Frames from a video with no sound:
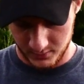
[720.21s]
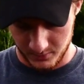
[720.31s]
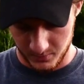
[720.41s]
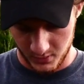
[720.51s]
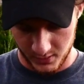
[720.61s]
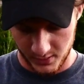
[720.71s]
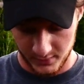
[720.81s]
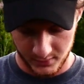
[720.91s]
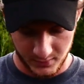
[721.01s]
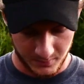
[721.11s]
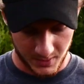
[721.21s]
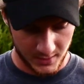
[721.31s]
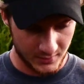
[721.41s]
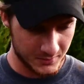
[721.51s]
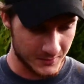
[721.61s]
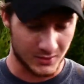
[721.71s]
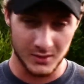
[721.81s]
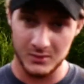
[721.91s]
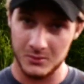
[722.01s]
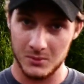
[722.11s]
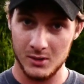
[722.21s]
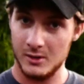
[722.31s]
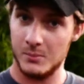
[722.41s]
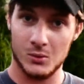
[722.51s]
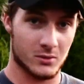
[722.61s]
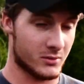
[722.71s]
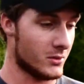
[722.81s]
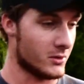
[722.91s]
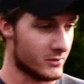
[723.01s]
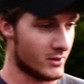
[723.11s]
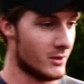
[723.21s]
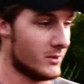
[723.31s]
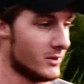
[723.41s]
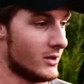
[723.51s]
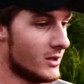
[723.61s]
the progress that it makes. And this is really poor soil, so I want